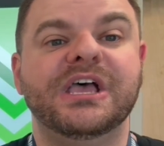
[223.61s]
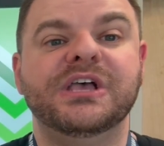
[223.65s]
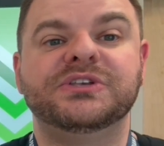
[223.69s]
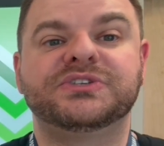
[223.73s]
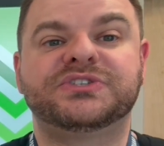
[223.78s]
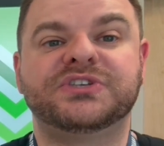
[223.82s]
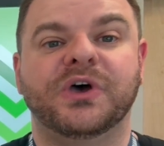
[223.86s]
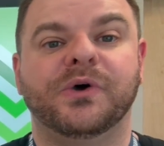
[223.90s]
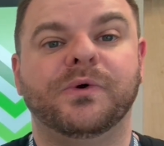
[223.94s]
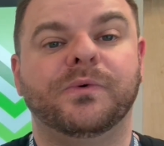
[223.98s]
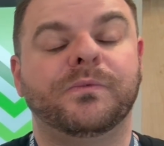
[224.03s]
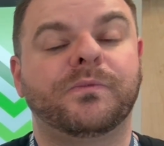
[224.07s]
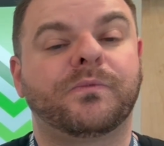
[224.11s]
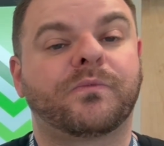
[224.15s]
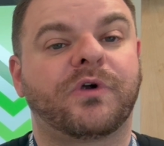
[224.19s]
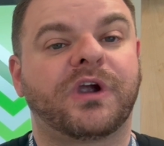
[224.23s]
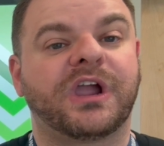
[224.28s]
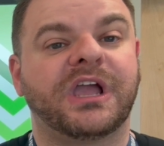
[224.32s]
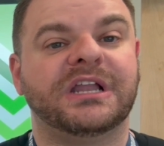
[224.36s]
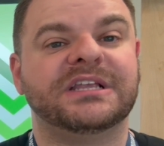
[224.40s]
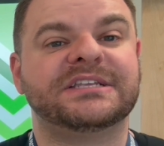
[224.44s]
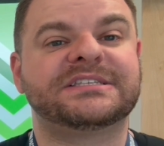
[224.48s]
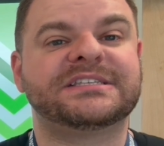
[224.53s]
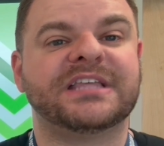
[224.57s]
So we're
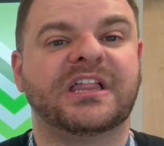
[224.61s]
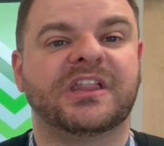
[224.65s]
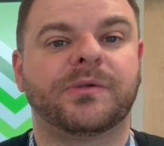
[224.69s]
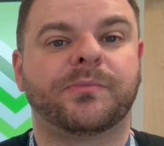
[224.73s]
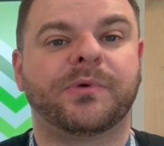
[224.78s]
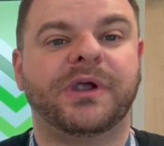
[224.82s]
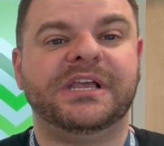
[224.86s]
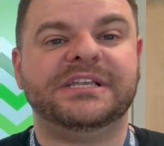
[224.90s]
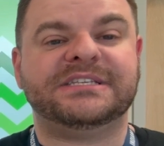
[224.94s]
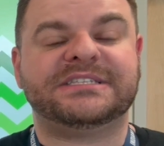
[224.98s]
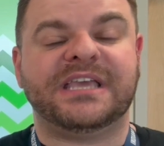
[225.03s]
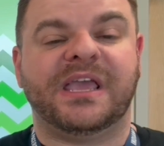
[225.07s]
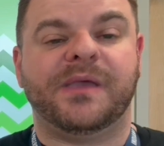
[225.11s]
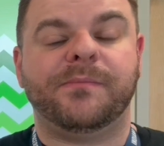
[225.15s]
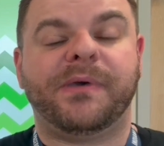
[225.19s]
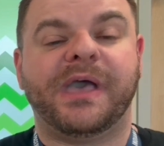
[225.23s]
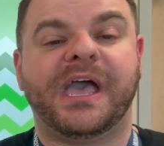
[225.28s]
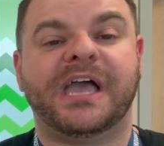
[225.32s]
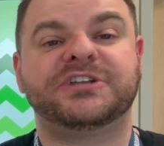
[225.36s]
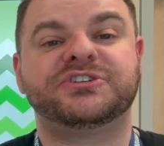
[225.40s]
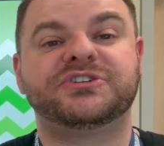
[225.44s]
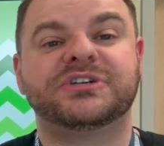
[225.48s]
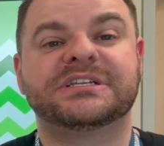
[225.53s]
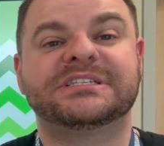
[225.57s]
going to celebrate St.
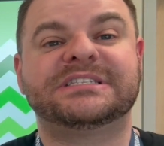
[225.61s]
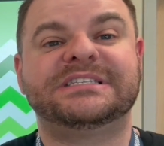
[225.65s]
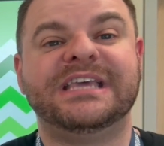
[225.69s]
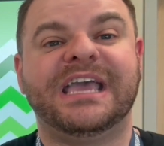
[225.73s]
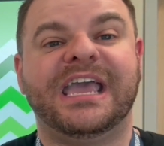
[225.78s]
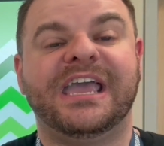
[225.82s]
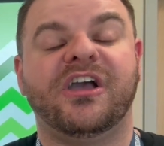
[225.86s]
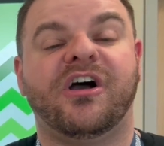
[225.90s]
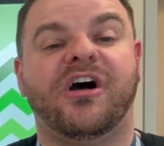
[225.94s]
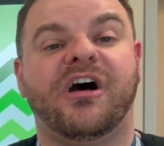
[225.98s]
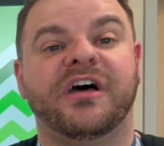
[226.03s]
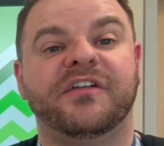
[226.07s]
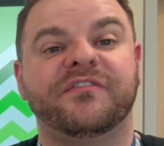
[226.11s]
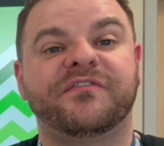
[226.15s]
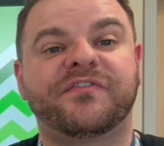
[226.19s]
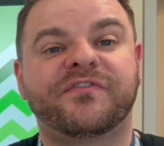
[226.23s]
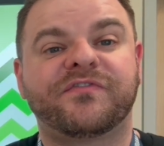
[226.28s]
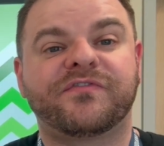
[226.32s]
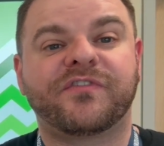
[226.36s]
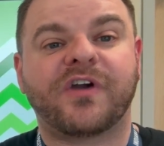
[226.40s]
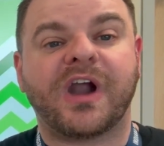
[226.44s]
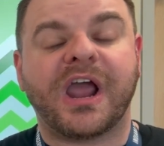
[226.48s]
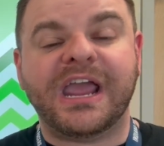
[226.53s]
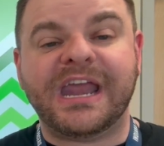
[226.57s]
Patrick's Day on
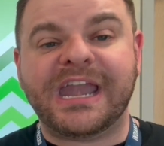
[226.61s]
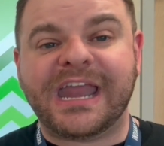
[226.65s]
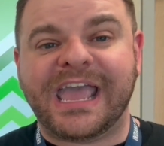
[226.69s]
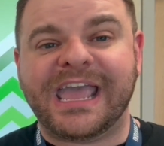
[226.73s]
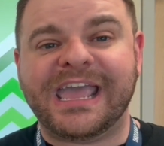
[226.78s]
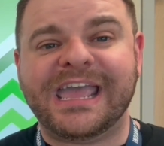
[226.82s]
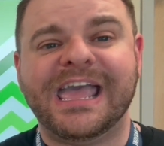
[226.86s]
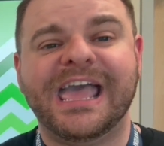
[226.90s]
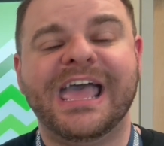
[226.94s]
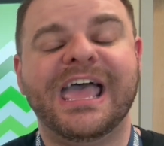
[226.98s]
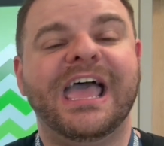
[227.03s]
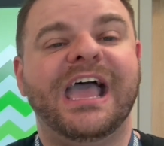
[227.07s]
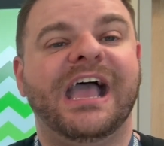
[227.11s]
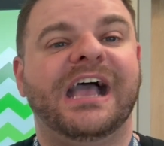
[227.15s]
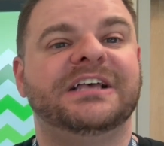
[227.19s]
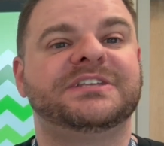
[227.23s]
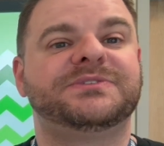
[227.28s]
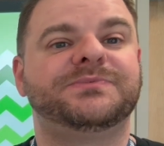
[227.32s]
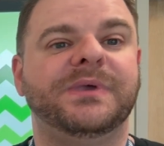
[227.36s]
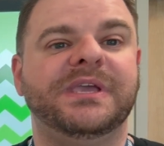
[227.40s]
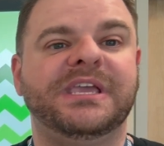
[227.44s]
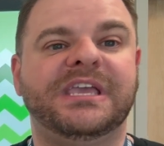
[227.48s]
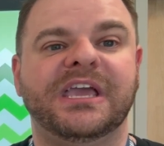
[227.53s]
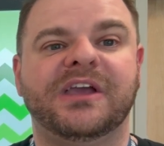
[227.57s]
Friday
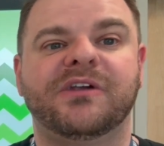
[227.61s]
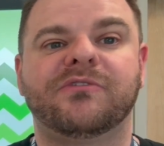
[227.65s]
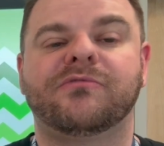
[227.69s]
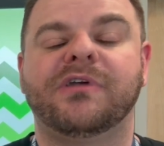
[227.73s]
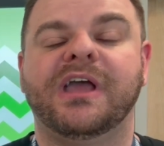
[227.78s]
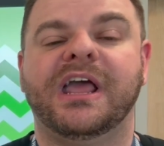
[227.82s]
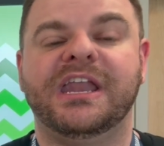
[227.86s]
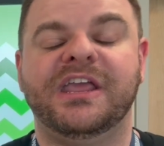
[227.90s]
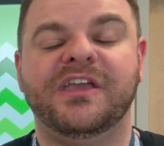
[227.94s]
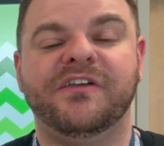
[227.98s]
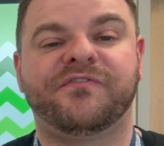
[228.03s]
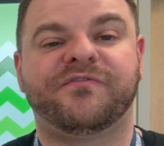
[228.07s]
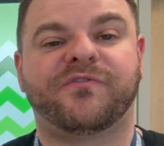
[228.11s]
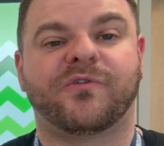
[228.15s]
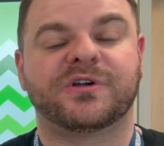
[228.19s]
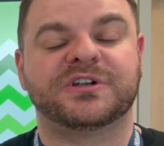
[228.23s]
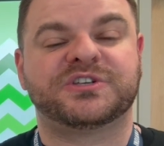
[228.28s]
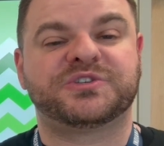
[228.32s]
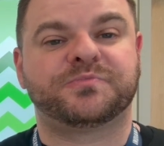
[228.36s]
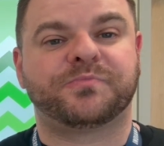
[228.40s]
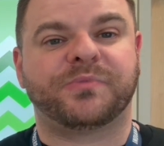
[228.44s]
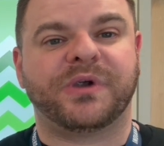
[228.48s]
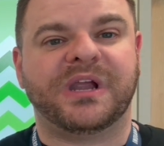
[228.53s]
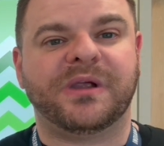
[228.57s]
as we get ready for
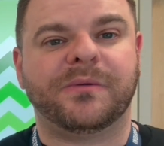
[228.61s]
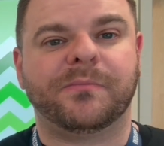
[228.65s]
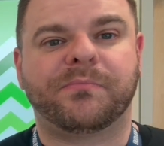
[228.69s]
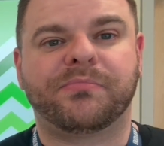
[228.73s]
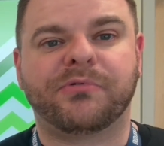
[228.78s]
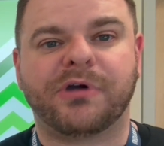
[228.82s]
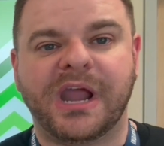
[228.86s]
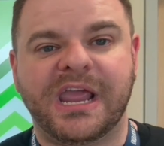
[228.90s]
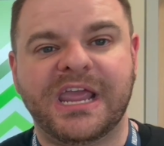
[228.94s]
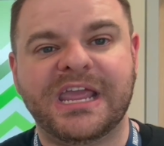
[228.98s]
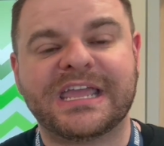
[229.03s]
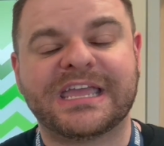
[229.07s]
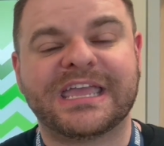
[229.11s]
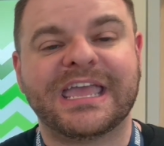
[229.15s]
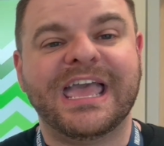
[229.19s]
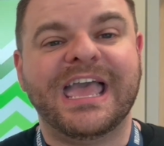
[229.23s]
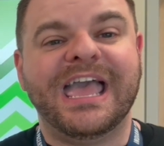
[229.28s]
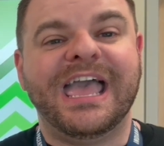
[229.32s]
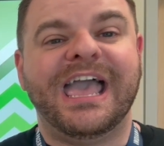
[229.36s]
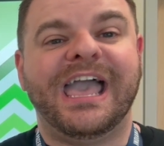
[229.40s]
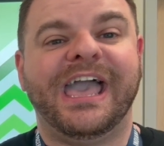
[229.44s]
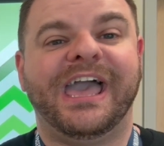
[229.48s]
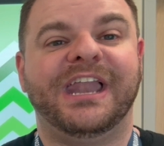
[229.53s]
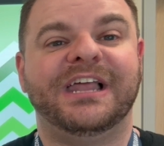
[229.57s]
spring break
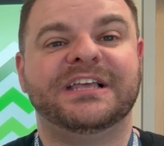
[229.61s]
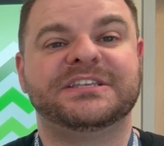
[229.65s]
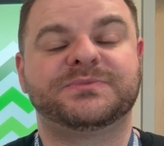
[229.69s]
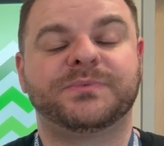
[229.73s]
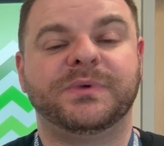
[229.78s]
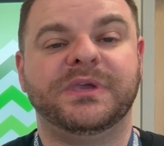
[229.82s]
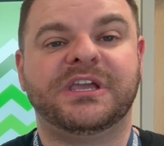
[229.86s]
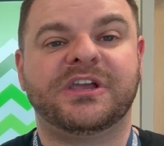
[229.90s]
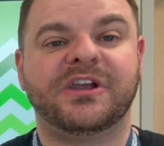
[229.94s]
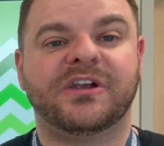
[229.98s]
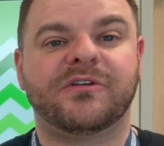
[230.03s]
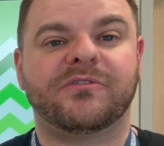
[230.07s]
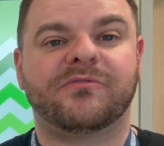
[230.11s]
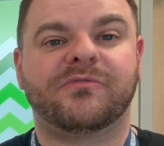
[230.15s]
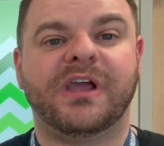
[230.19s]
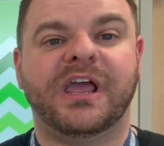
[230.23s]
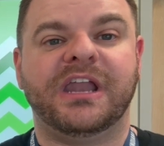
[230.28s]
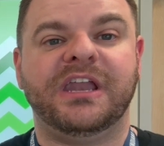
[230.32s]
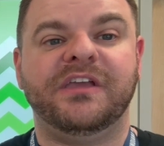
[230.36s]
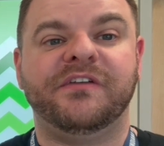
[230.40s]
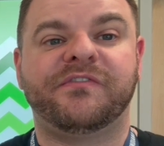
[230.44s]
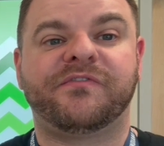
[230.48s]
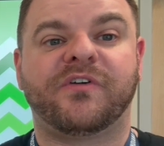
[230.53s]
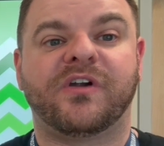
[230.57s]
and as we get
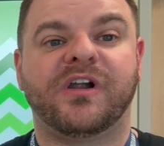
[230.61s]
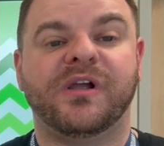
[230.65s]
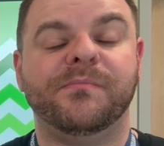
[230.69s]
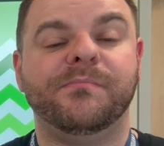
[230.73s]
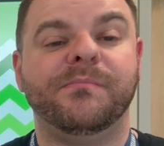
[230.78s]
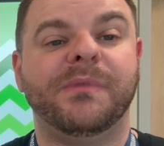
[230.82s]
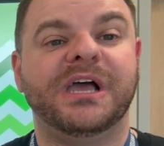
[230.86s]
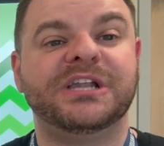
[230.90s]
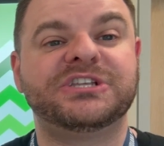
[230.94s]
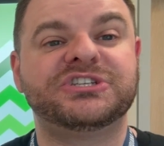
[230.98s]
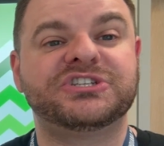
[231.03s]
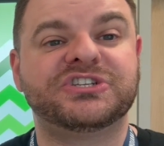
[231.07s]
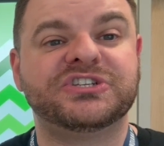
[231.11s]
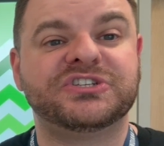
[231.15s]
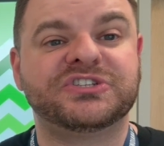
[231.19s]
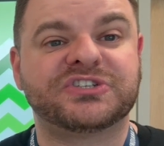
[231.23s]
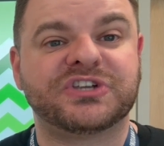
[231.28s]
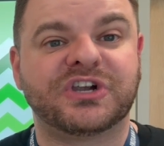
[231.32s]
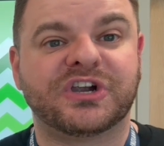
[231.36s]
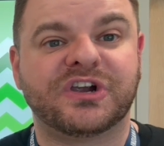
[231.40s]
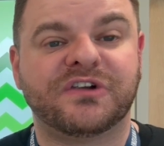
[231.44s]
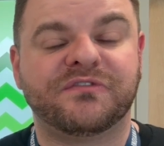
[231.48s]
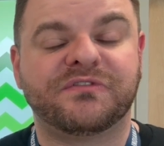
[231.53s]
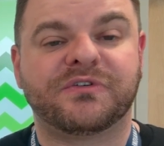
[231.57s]
ready for a
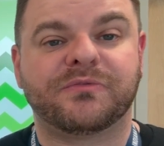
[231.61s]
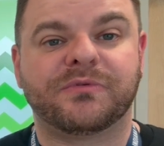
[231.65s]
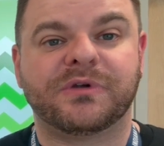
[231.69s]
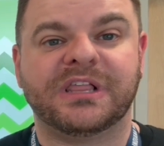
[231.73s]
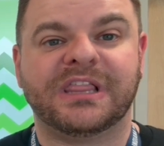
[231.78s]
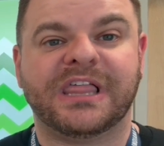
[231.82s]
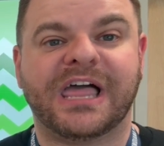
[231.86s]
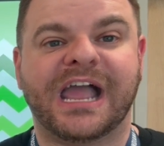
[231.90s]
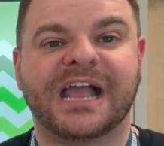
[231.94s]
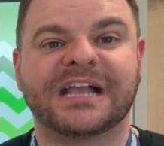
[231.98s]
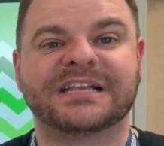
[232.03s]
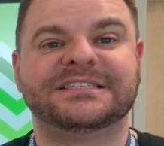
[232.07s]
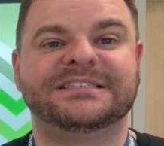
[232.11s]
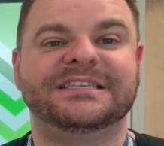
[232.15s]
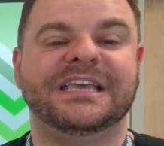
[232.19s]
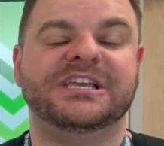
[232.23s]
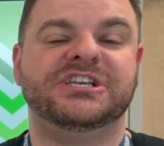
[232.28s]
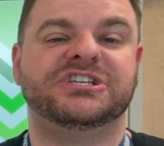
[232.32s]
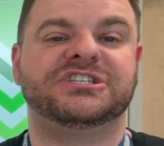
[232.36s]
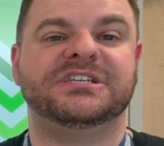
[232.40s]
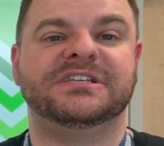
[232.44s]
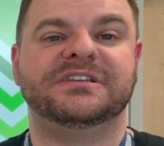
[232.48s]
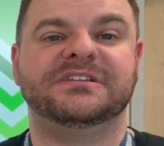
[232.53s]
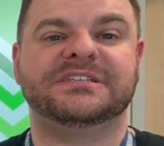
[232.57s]
much-deserved
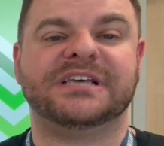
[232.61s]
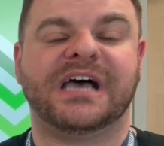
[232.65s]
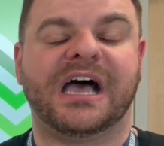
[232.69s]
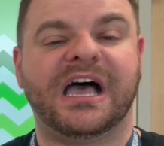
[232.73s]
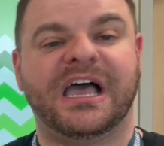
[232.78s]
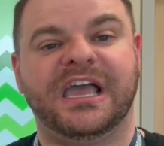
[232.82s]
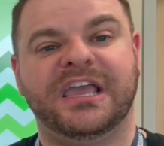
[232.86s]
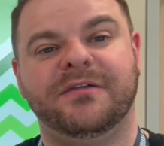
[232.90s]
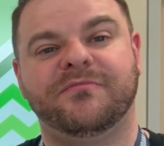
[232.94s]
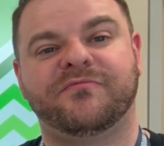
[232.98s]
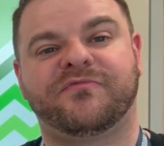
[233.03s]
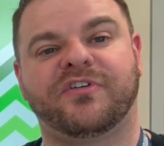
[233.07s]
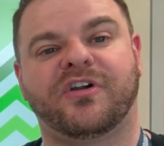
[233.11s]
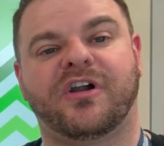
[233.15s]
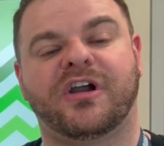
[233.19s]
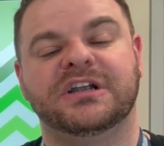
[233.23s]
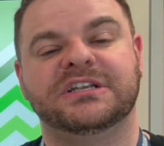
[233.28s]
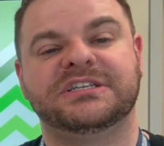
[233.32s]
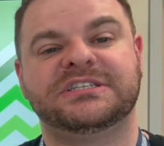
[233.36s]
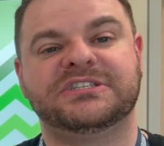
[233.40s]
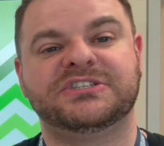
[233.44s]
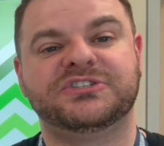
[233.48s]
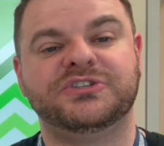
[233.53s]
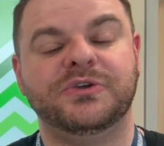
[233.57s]
relaxation time for our
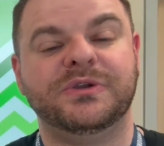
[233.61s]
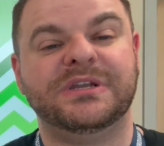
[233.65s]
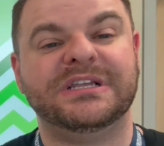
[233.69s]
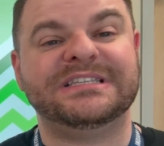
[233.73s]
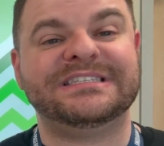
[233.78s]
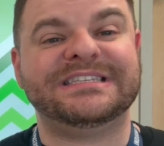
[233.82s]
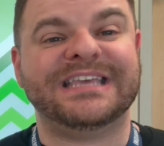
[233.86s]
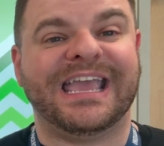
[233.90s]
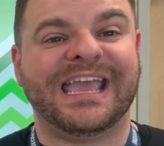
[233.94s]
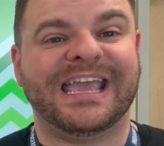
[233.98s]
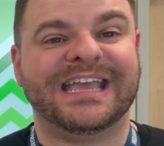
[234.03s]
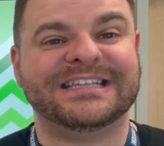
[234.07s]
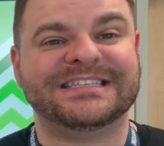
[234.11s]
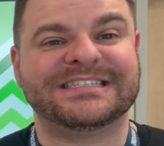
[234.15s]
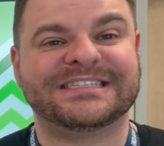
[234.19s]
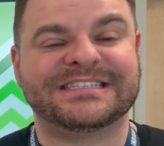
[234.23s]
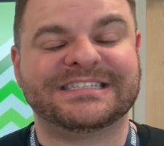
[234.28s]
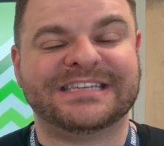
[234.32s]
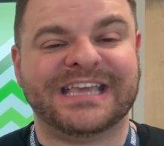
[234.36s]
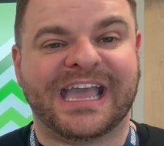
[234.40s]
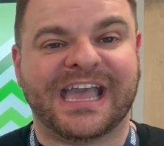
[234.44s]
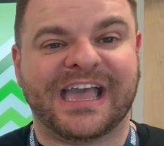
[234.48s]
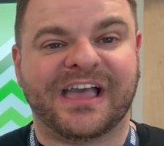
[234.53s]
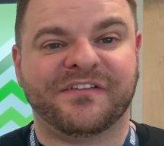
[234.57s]
students and
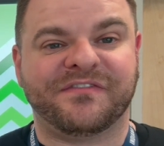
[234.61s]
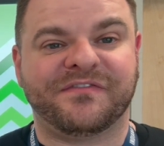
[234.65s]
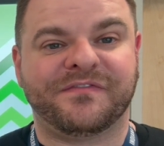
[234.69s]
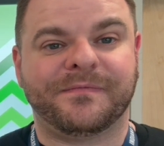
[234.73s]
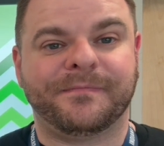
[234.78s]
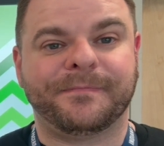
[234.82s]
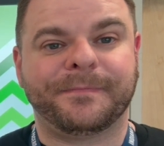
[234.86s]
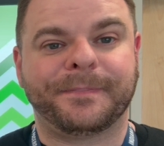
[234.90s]
staff.